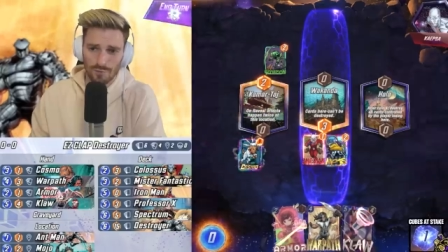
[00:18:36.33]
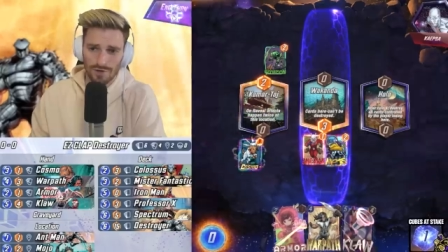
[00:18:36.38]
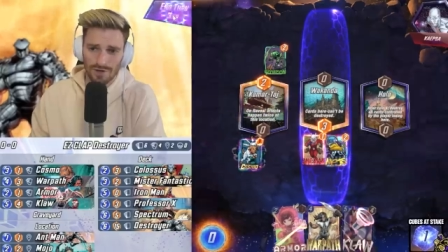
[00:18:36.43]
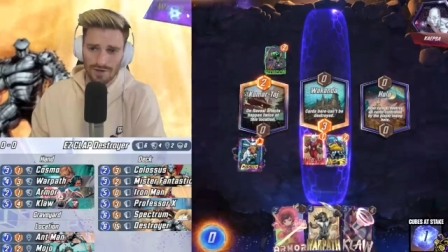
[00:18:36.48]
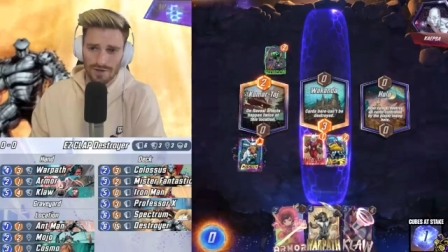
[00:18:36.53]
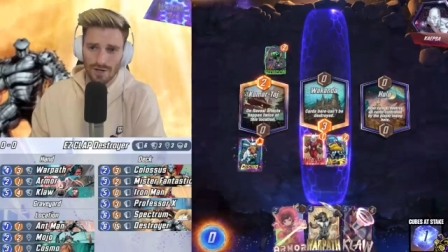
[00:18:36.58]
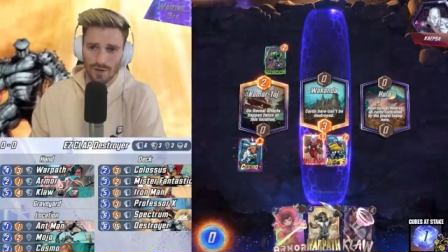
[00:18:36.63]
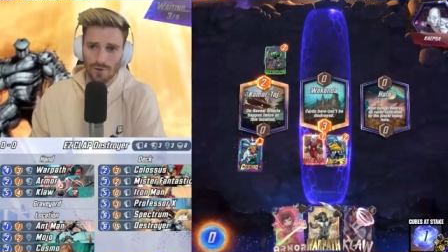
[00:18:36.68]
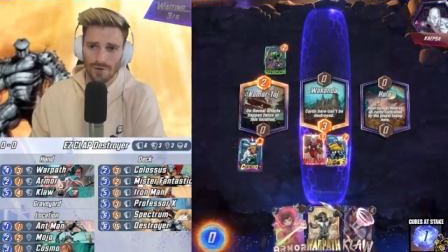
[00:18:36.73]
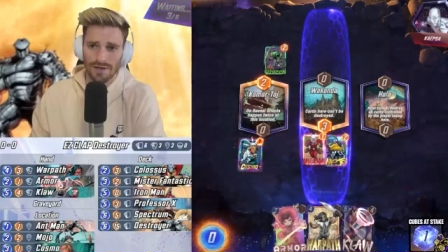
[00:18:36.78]
We're going
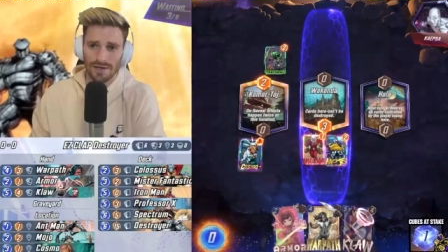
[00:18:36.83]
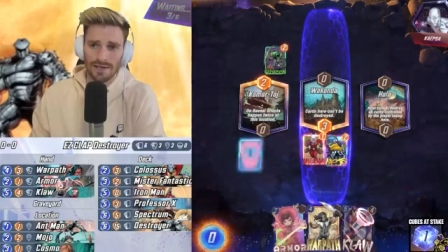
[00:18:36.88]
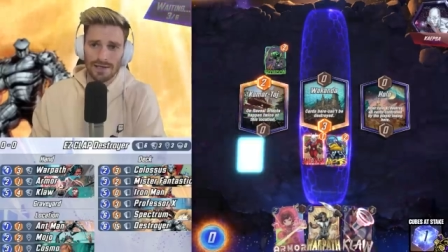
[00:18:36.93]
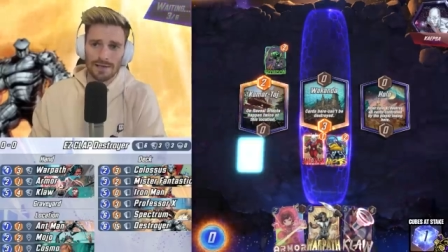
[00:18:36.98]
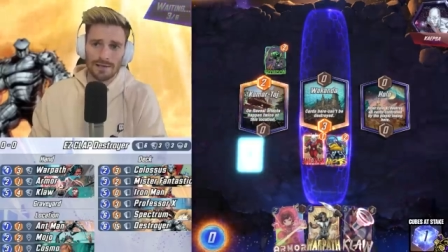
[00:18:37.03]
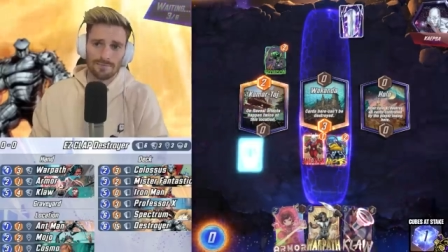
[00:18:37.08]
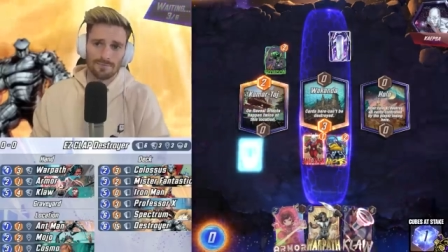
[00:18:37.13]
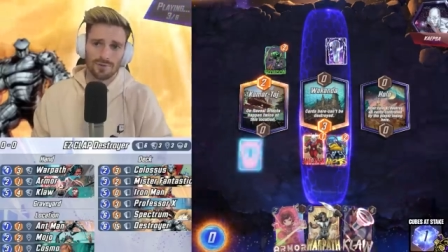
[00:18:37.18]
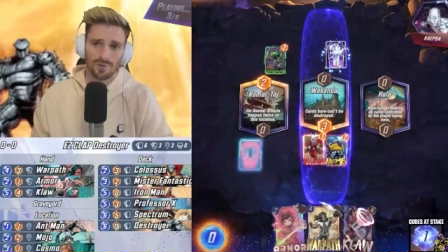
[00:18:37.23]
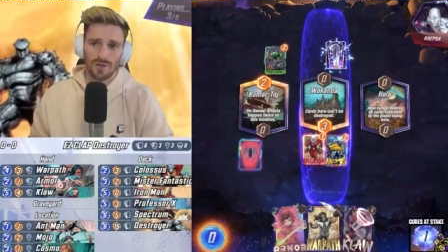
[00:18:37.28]
to go and
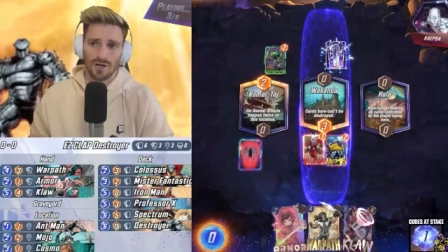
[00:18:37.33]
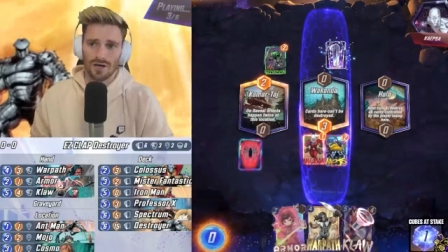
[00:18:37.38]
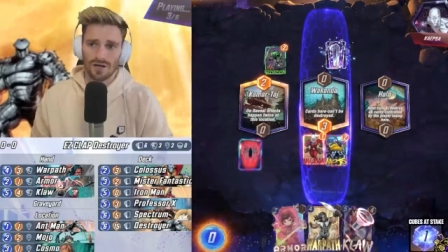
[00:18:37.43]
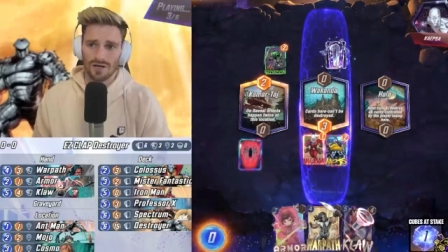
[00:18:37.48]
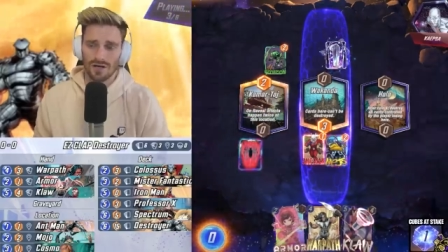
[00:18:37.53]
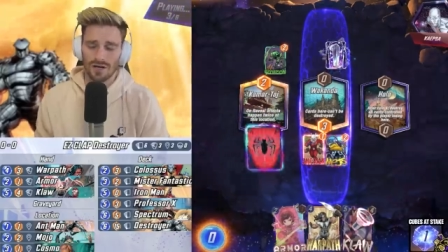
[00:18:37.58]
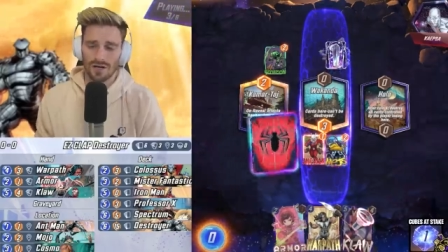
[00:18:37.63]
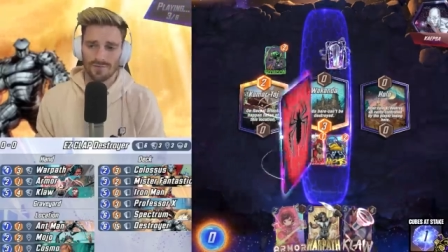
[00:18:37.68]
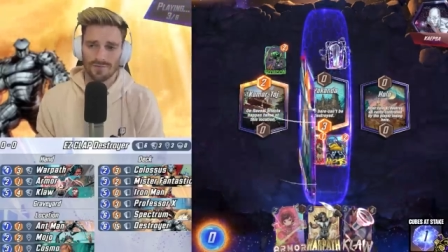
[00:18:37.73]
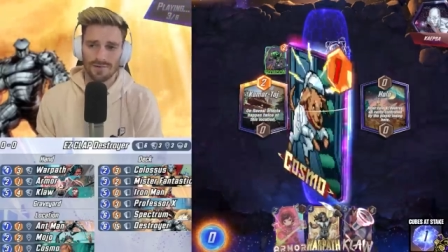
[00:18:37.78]

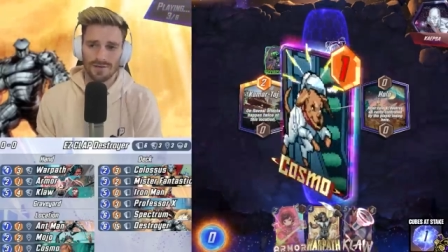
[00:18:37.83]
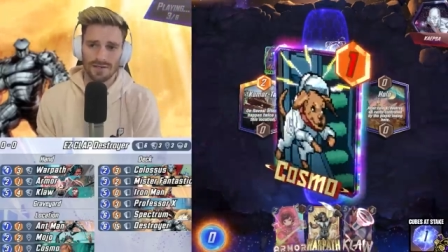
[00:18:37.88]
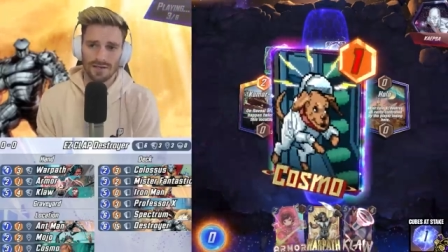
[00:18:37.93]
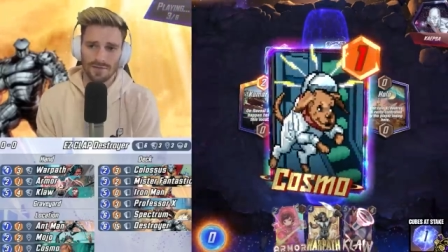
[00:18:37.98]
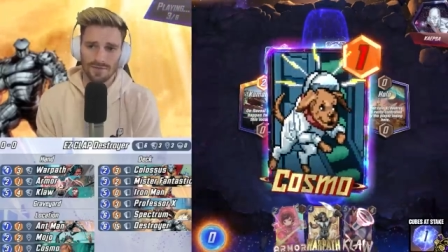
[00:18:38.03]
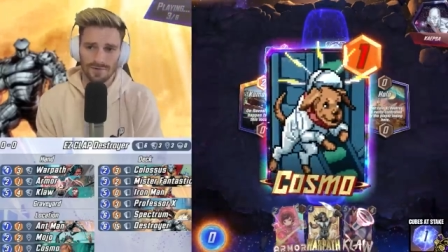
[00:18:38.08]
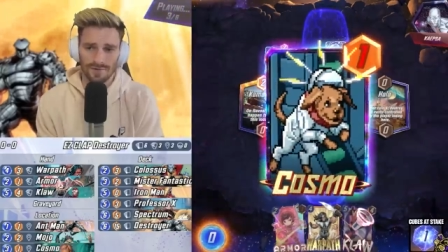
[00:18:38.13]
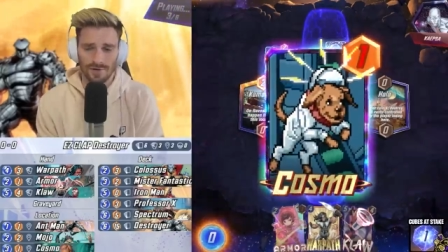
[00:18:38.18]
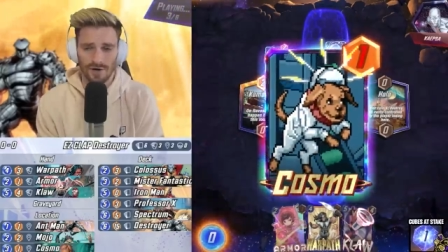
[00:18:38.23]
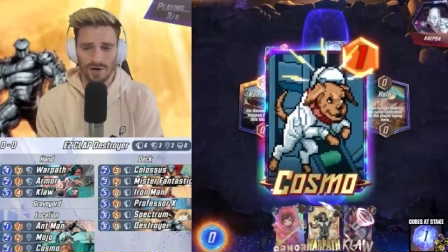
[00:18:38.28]
block off any
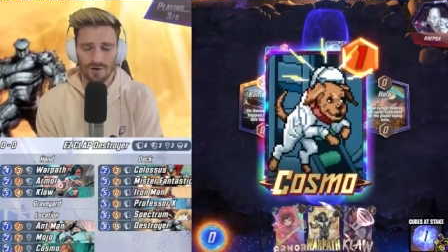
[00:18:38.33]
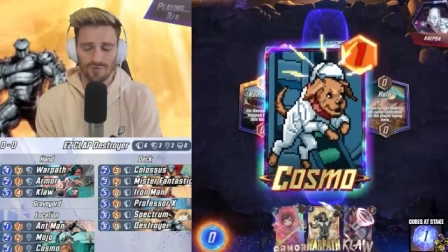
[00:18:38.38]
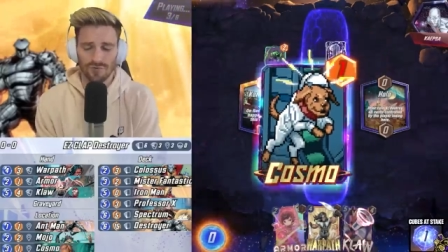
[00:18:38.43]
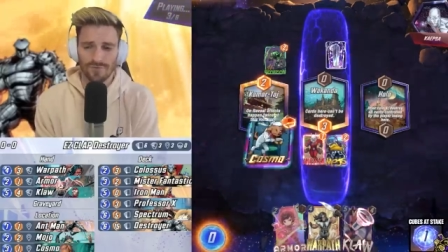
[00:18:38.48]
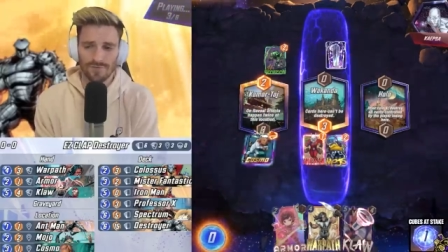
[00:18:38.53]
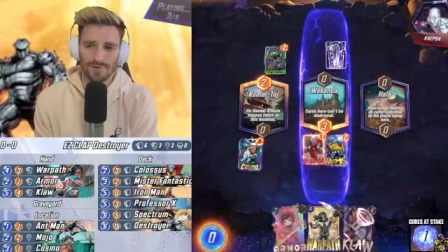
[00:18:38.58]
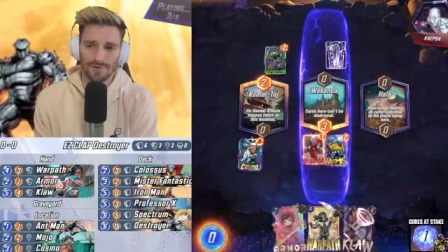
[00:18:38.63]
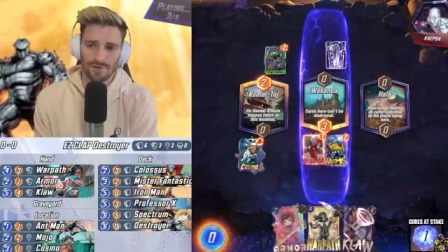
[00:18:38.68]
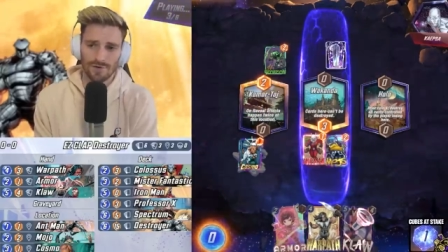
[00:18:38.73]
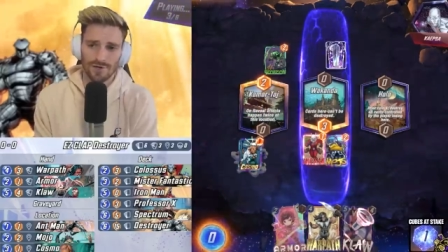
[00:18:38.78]
other
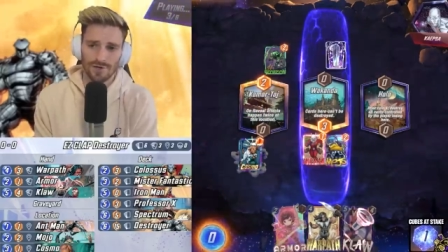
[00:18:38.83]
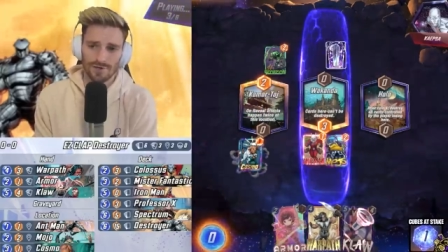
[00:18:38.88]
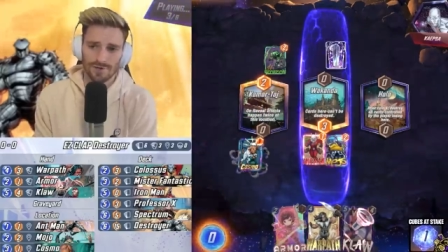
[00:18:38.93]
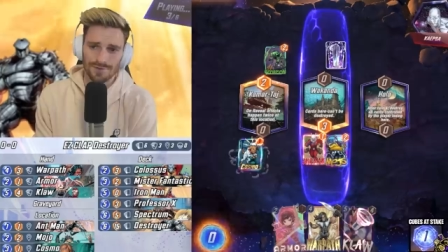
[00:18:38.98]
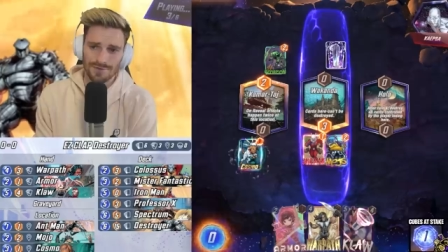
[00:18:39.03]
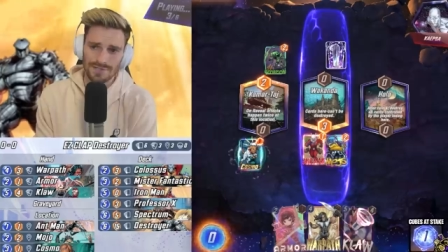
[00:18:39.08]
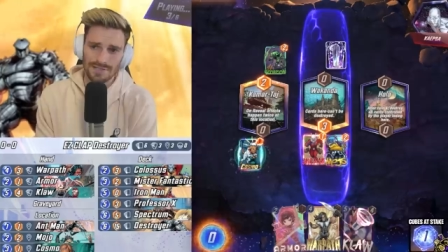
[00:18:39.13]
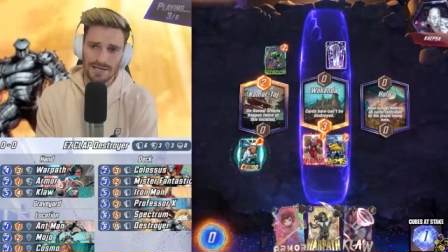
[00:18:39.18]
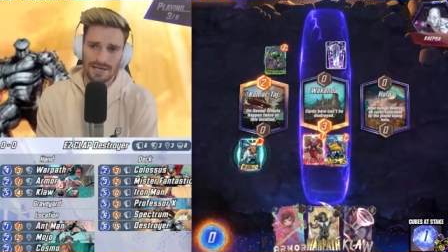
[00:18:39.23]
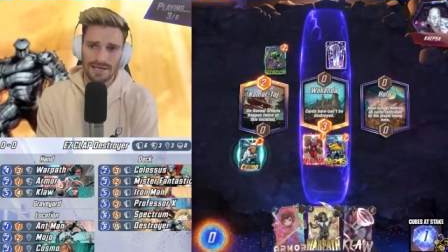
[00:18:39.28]
on-reveal cards,